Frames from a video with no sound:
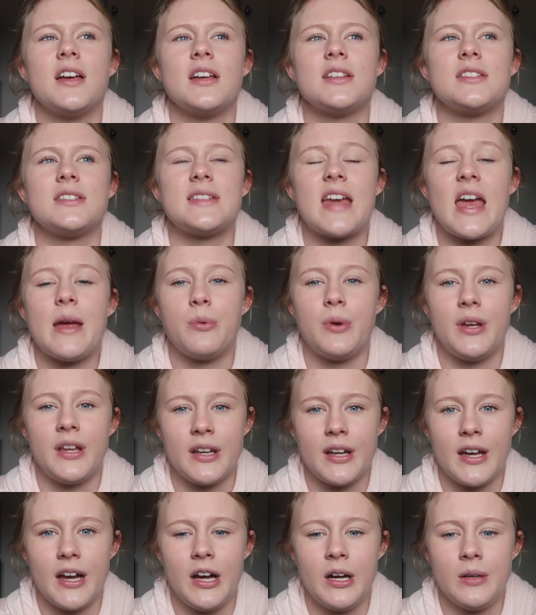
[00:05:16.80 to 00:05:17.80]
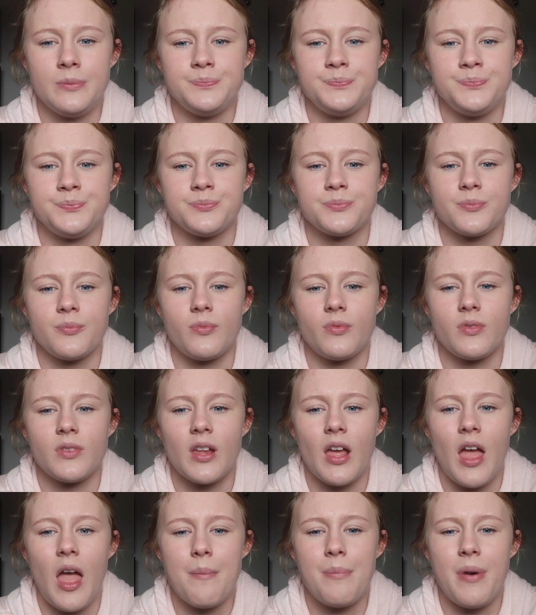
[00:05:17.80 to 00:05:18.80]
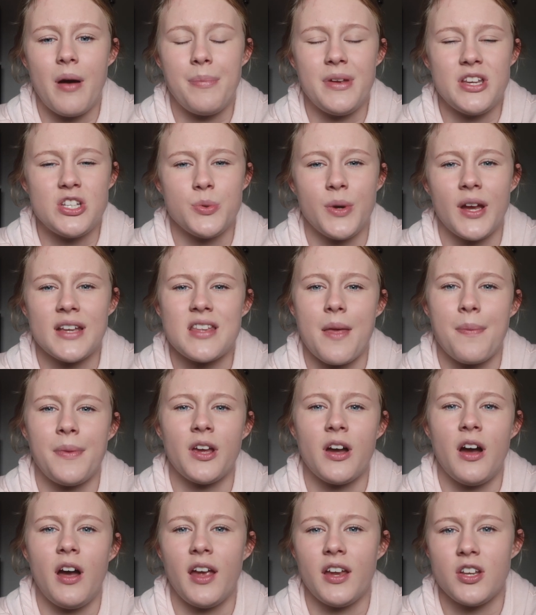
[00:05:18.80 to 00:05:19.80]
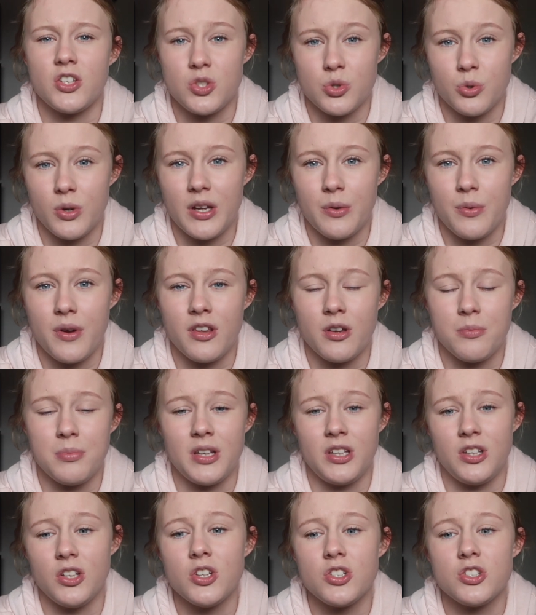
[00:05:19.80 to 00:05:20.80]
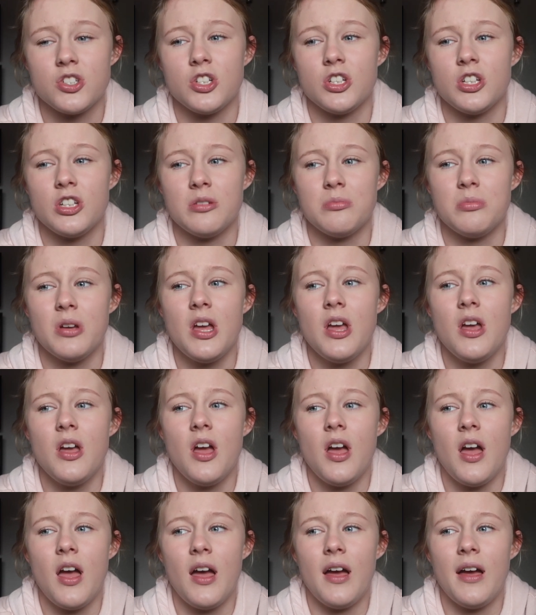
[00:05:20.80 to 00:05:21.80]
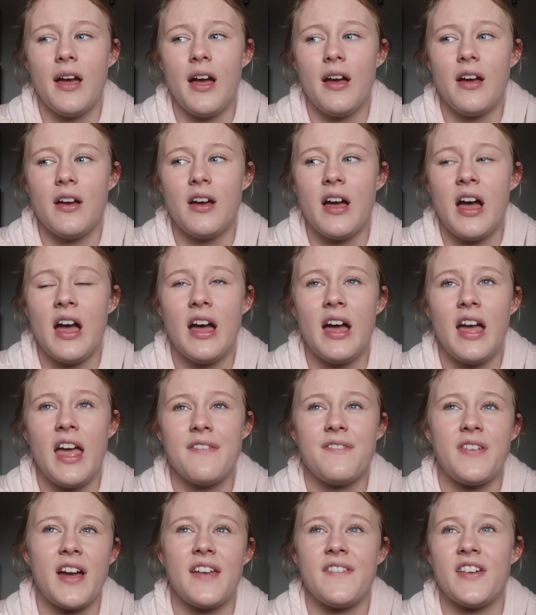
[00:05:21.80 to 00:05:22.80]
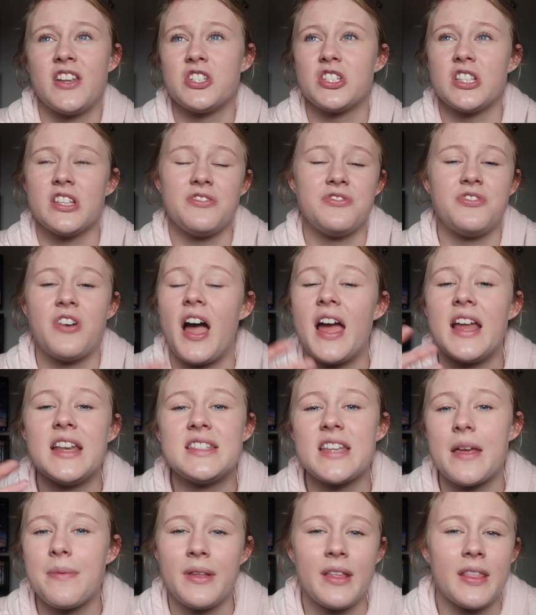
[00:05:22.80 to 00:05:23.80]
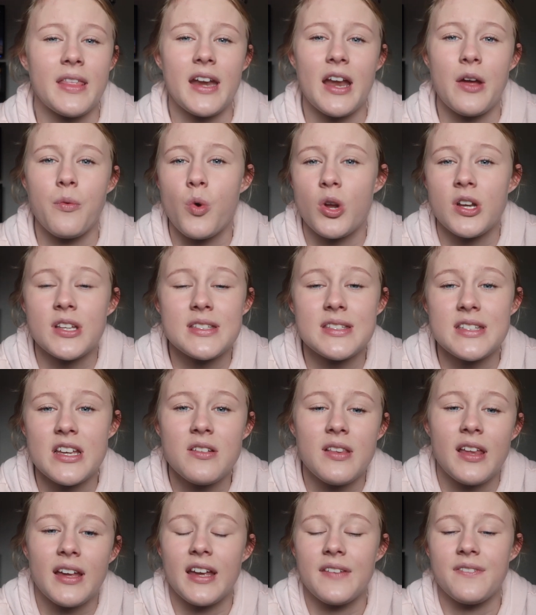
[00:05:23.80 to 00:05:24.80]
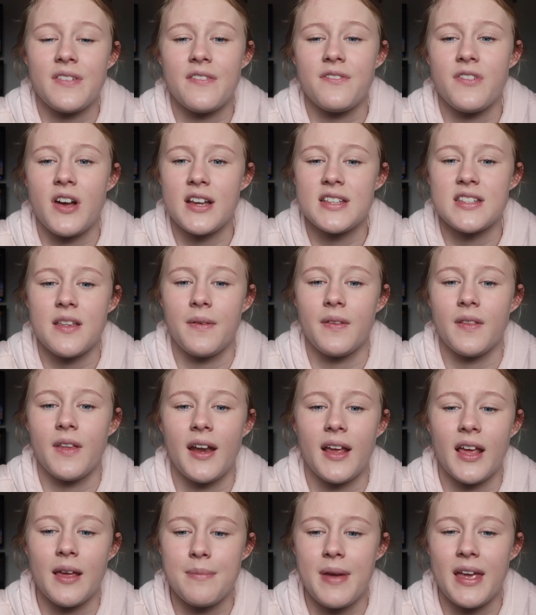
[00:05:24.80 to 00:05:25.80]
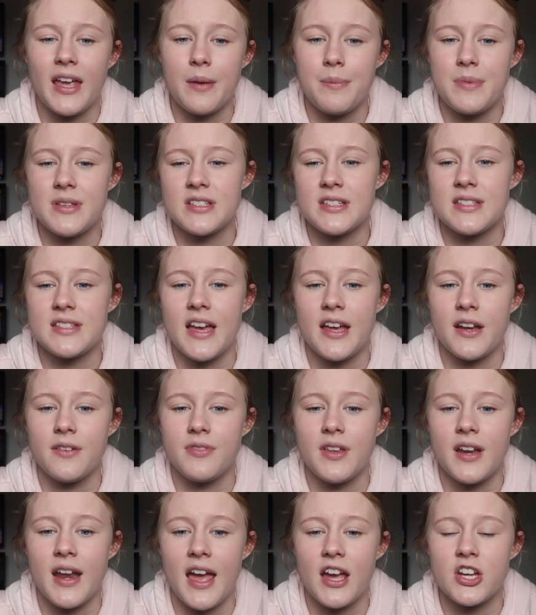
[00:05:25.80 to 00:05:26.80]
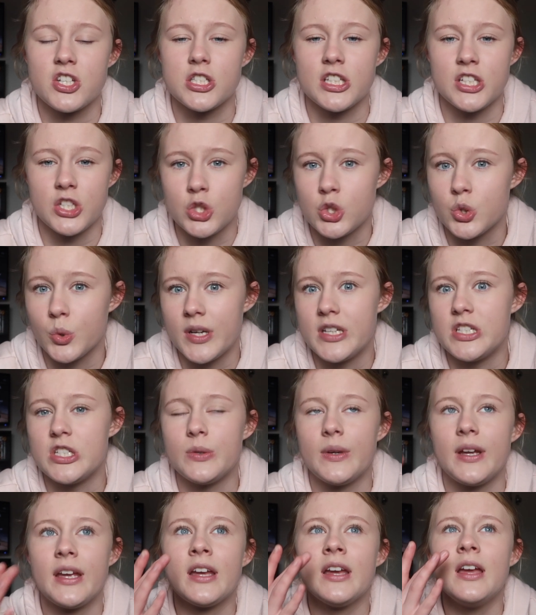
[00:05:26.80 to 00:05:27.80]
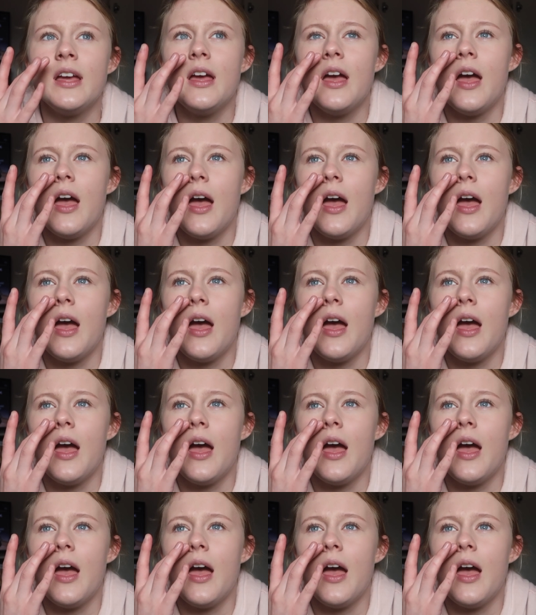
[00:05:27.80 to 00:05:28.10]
a stable income, but be doing something I enjoy, whether it be YouTube. If I eventually find something that I want to sell, like if I find something that I can make a business out of that I actually enjoy doing,